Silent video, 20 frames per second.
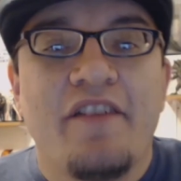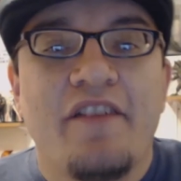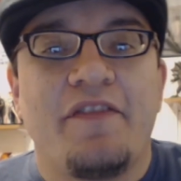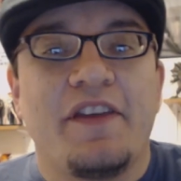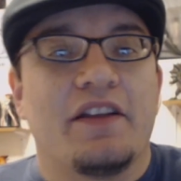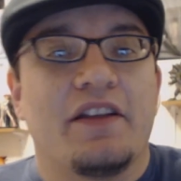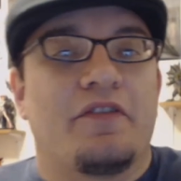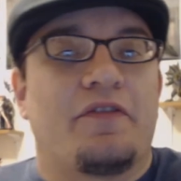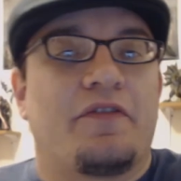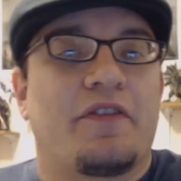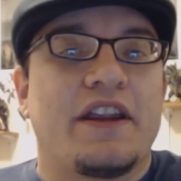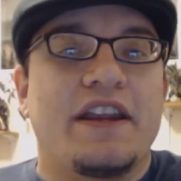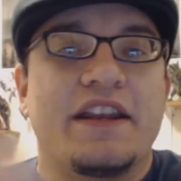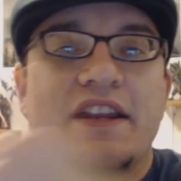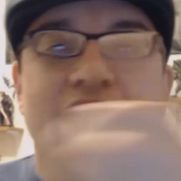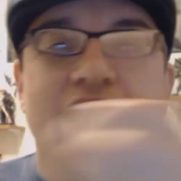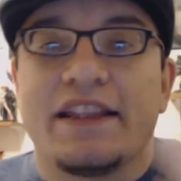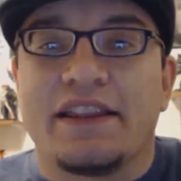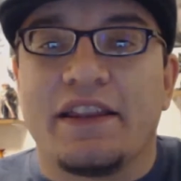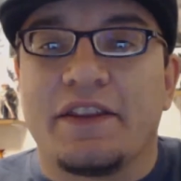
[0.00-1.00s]
Feel free
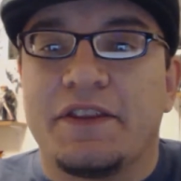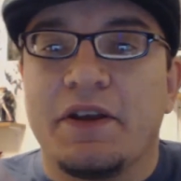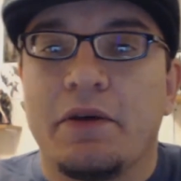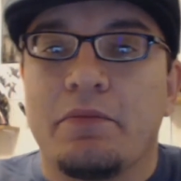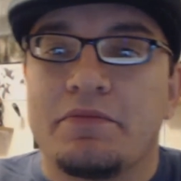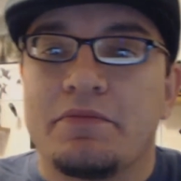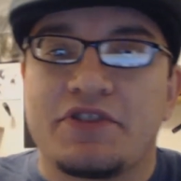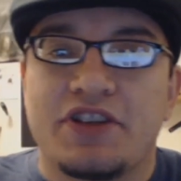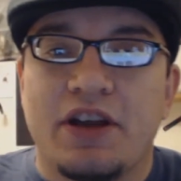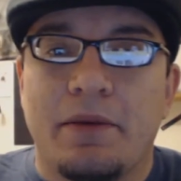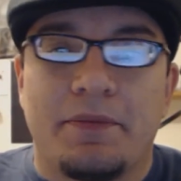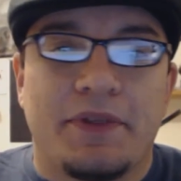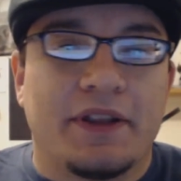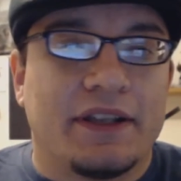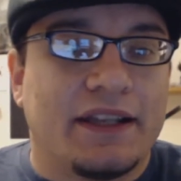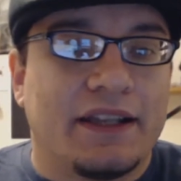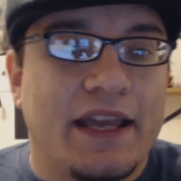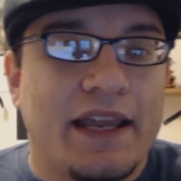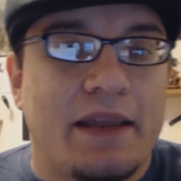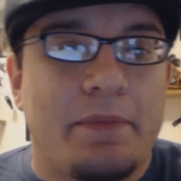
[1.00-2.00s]
to hit the thumbs up,
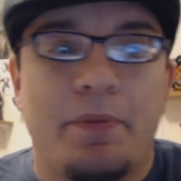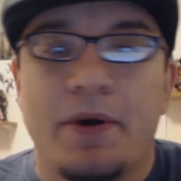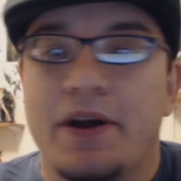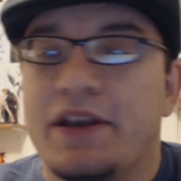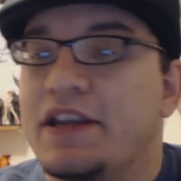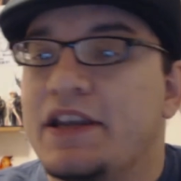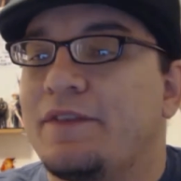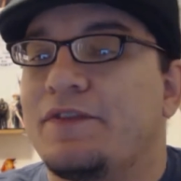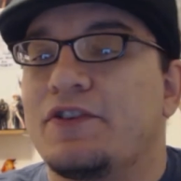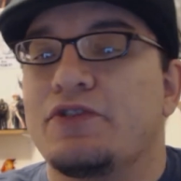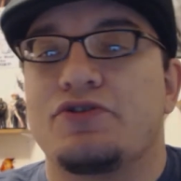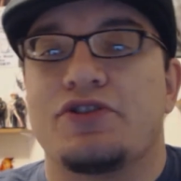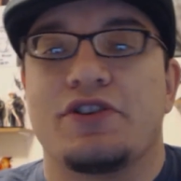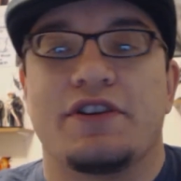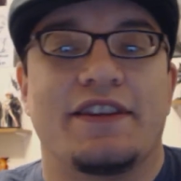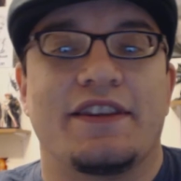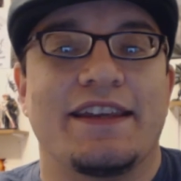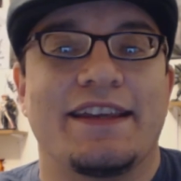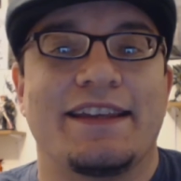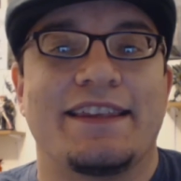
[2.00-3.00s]
the like button if you
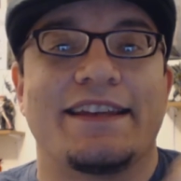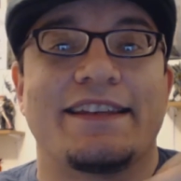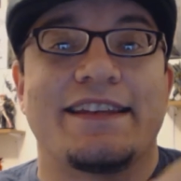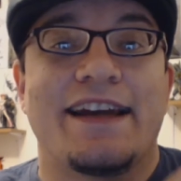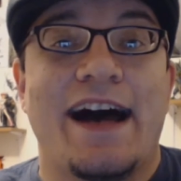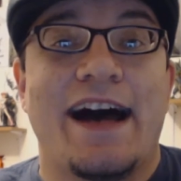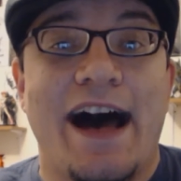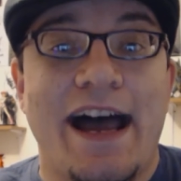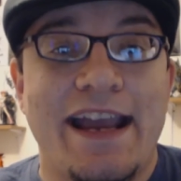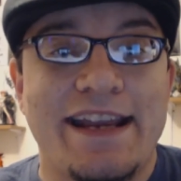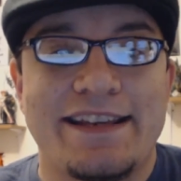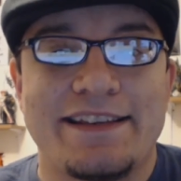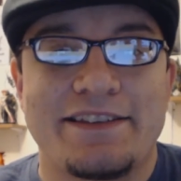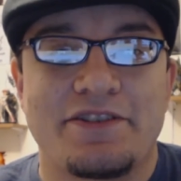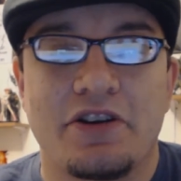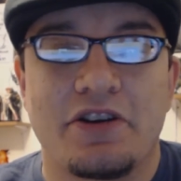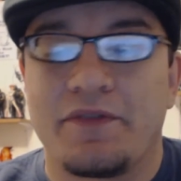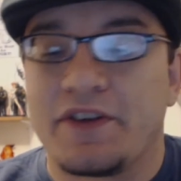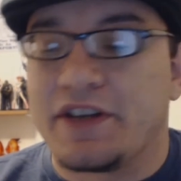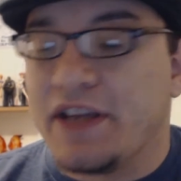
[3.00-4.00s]
should think that I
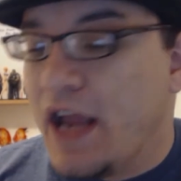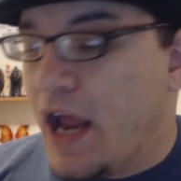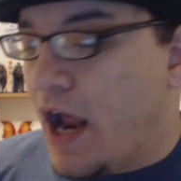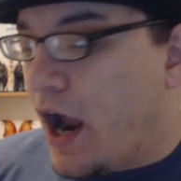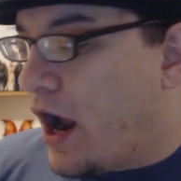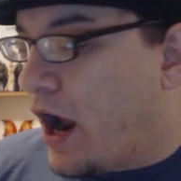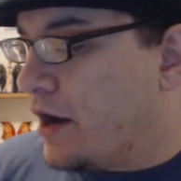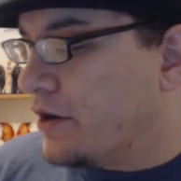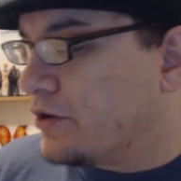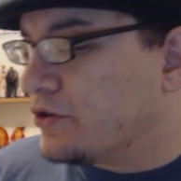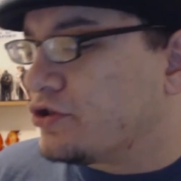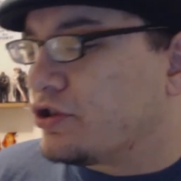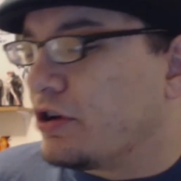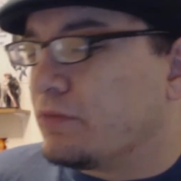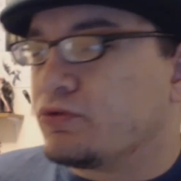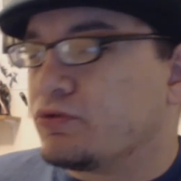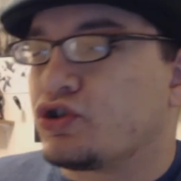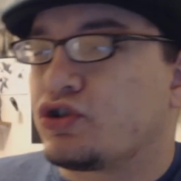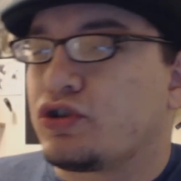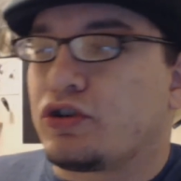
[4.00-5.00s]
deserve it, and
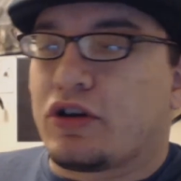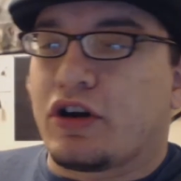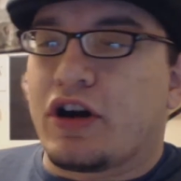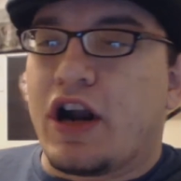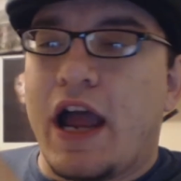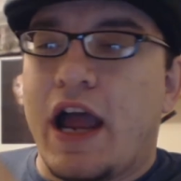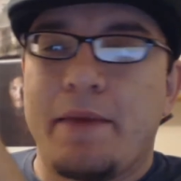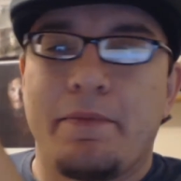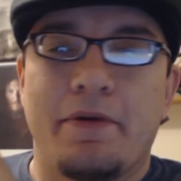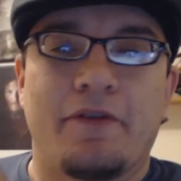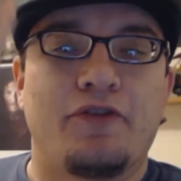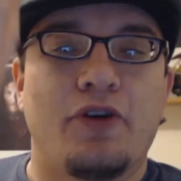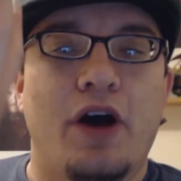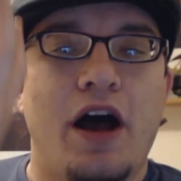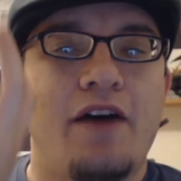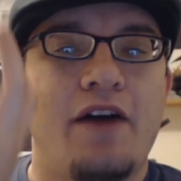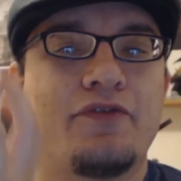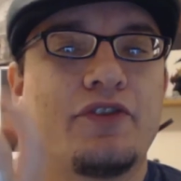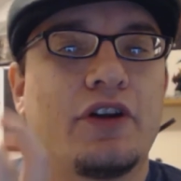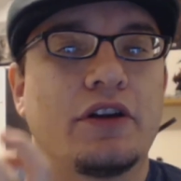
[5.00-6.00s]
subscribe if you
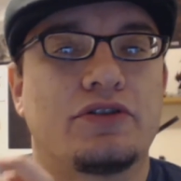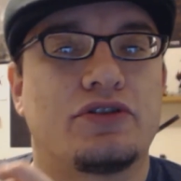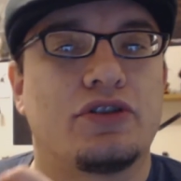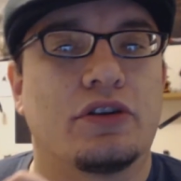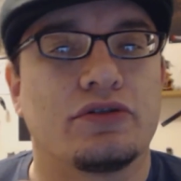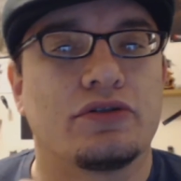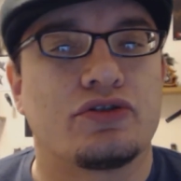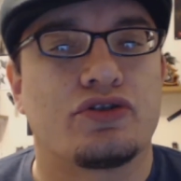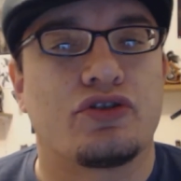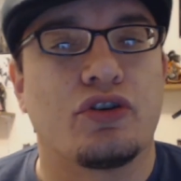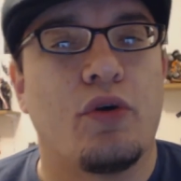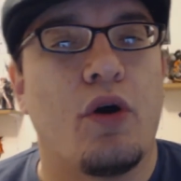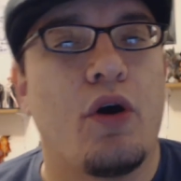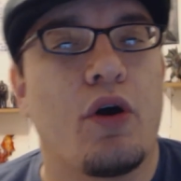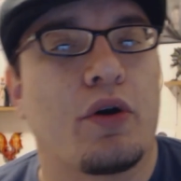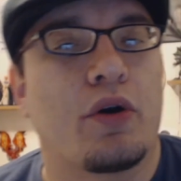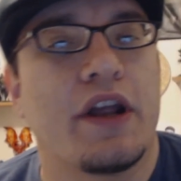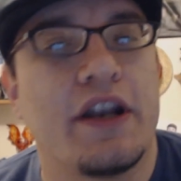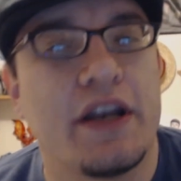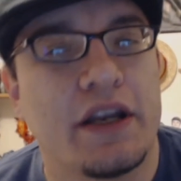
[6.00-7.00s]
have not done so
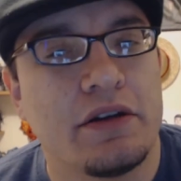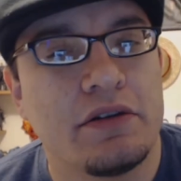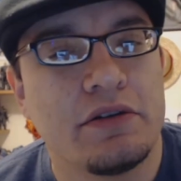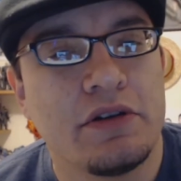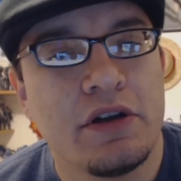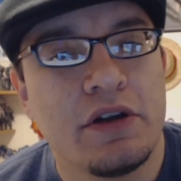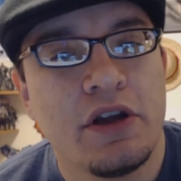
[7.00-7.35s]
already.